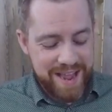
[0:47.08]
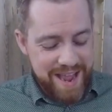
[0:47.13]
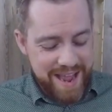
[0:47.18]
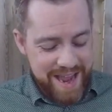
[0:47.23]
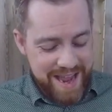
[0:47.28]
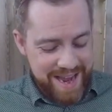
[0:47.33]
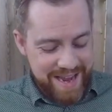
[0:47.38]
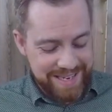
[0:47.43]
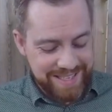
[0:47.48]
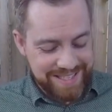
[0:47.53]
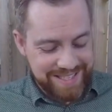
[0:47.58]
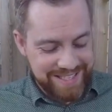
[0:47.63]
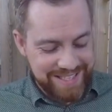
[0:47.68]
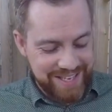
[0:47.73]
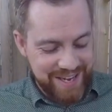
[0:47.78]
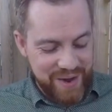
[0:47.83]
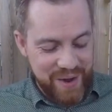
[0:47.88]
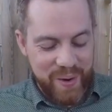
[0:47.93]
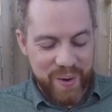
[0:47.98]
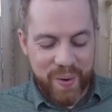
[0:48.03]
And
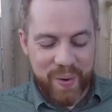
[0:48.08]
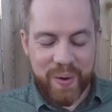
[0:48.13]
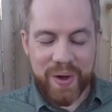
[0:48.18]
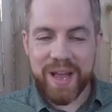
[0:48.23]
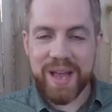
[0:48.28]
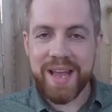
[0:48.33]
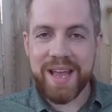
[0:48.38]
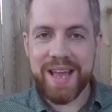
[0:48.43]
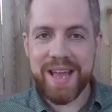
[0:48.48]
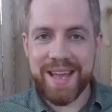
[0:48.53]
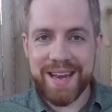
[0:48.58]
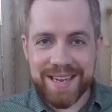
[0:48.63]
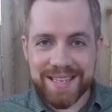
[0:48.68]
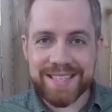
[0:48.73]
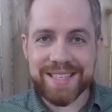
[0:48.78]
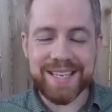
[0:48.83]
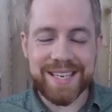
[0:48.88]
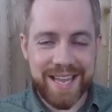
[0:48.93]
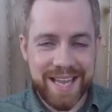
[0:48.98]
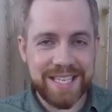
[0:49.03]
so it is
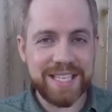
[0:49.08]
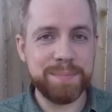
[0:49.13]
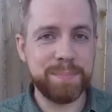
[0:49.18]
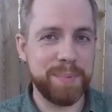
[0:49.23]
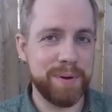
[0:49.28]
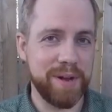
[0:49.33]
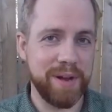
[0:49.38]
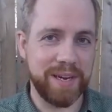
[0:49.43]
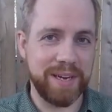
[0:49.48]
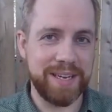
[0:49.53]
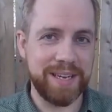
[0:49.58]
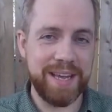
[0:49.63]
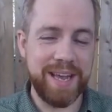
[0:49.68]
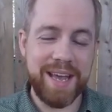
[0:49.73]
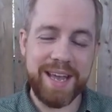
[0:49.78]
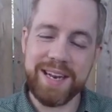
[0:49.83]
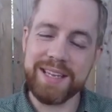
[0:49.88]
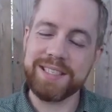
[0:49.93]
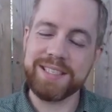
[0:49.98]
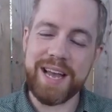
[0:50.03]
a kid's book,
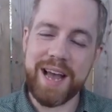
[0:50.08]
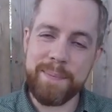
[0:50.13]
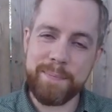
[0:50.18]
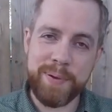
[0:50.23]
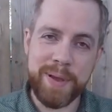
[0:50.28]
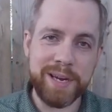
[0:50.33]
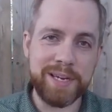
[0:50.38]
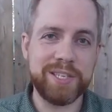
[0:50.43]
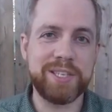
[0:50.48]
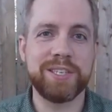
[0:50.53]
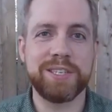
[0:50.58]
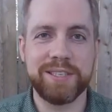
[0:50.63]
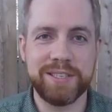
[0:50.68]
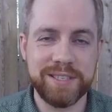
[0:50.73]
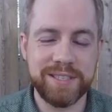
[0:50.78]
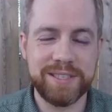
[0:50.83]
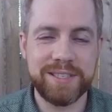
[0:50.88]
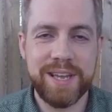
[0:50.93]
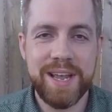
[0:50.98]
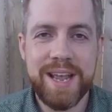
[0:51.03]
and it's got
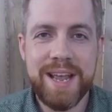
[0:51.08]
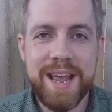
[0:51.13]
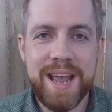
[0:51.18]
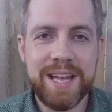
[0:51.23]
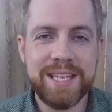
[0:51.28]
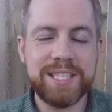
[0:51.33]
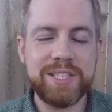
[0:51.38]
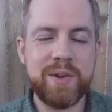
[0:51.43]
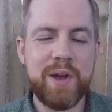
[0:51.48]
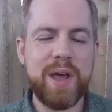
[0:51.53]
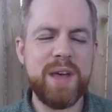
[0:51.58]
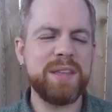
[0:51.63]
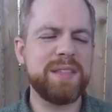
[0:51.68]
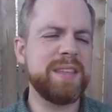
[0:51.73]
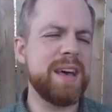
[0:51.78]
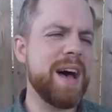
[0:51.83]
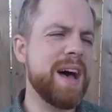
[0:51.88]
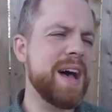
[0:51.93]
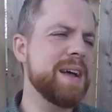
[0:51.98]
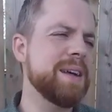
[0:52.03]
pictures. And so I
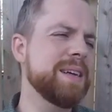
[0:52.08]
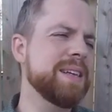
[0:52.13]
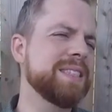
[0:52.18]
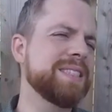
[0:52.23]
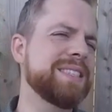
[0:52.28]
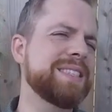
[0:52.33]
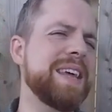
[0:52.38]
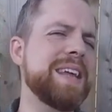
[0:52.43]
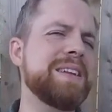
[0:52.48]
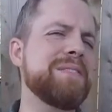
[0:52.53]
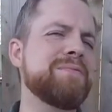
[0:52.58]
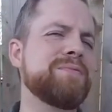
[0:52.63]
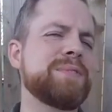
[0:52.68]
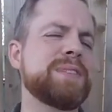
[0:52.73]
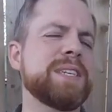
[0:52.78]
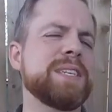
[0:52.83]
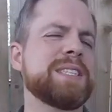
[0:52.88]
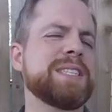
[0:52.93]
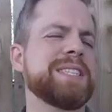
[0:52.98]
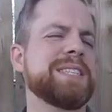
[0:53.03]
thought, instead of
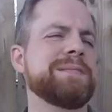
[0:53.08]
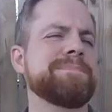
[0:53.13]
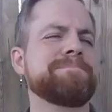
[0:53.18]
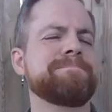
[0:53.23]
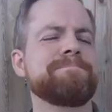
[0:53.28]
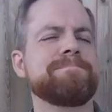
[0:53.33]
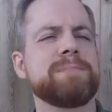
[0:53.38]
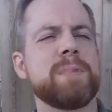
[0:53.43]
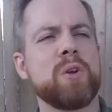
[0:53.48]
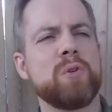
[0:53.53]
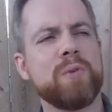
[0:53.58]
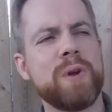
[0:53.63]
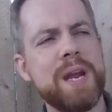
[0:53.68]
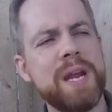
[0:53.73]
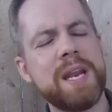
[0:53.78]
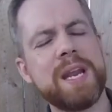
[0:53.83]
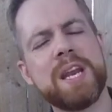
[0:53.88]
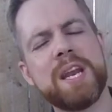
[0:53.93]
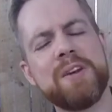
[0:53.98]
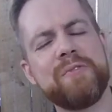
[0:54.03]
just
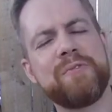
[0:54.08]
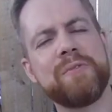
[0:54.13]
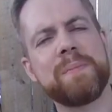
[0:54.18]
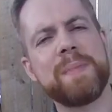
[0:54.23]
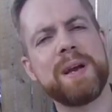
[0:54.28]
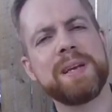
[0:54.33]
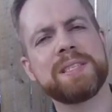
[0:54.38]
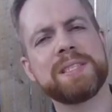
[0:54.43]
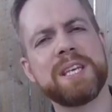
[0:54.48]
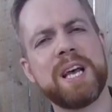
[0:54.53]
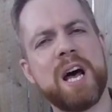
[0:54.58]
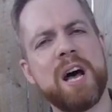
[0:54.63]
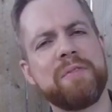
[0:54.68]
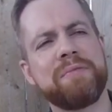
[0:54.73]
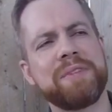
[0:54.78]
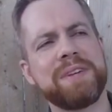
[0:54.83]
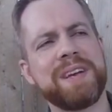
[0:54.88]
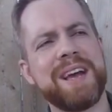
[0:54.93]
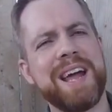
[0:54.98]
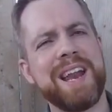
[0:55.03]
reading it for myself
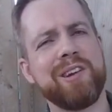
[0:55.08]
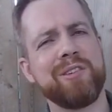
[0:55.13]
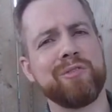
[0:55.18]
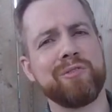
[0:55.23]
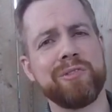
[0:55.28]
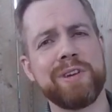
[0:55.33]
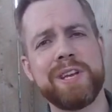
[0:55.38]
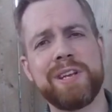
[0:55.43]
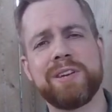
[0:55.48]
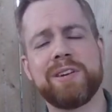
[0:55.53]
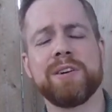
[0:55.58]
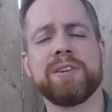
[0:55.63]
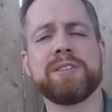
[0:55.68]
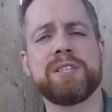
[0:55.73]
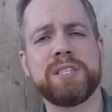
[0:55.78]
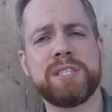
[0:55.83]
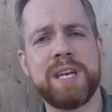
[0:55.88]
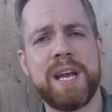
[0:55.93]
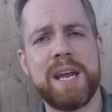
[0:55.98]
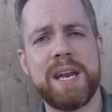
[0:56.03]
and kind of
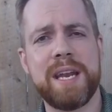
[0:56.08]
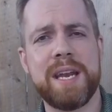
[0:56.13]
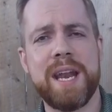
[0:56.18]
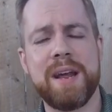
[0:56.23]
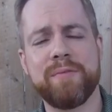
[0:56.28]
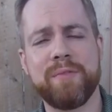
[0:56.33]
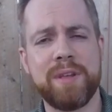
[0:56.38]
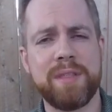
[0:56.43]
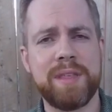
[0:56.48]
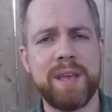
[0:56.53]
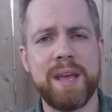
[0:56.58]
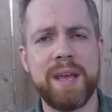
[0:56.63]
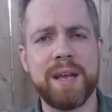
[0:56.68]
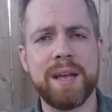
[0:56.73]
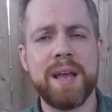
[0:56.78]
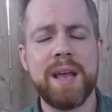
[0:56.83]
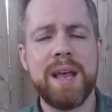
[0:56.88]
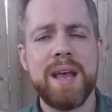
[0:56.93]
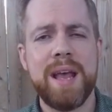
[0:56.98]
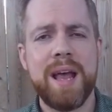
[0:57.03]
regurgitating
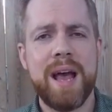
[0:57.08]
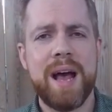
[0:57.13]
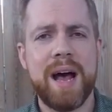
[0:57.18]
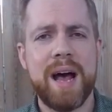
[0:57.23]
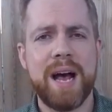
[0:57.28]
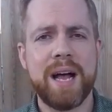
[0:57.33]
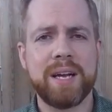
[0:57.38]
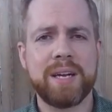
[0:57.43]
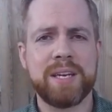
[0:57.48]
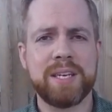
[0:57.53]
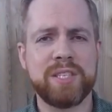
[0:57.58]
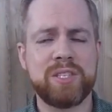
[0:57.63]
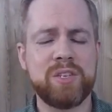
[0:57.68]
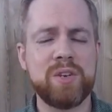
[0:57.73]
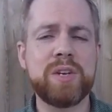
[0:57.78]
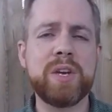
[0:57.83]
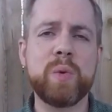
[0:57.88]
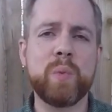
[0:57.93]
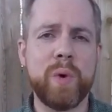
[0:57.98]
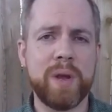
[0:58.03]
everything, because uh, you
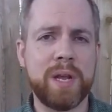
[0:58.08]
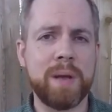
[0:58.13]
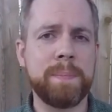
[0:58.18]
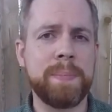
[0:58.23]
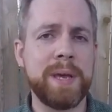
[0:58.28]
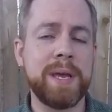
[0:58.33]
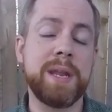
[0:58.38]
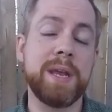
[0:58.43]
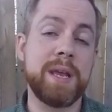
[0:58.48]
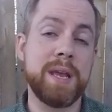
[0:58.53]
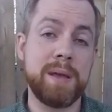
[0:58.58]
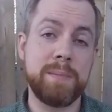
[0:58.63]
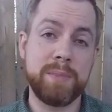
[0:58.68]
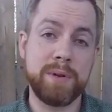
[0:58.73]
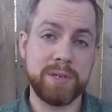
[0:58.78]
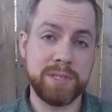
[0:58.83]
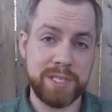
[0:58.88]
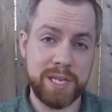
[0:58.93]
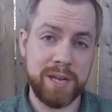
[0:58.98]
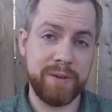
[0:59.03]
can Wikipedia him
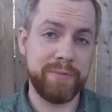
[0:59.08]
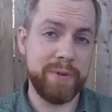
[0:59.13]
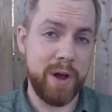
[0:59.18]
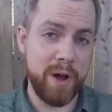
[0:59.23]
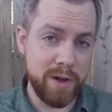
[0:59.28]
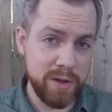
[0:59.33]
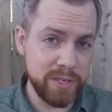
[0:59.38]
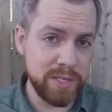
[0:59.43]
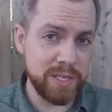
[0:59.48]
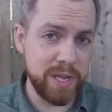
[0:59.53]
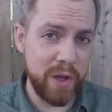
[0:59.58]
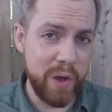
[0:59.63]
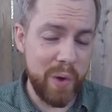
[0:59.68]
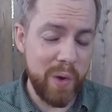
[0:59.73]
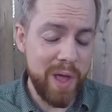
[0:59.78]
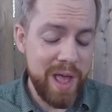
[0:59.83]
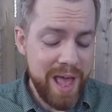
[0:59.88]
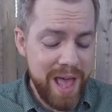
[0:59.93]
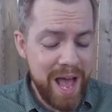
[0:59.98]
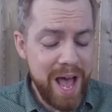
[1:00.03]
yourself
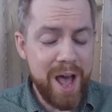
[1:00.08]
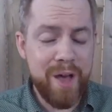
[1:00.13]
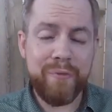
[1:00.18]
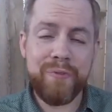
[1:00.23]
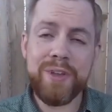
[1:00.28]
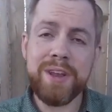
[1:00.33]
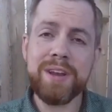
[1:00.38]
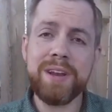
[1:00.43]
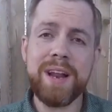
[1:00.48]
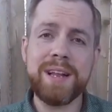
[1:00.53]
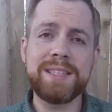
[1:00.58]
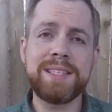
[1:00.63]
also, I figured I'd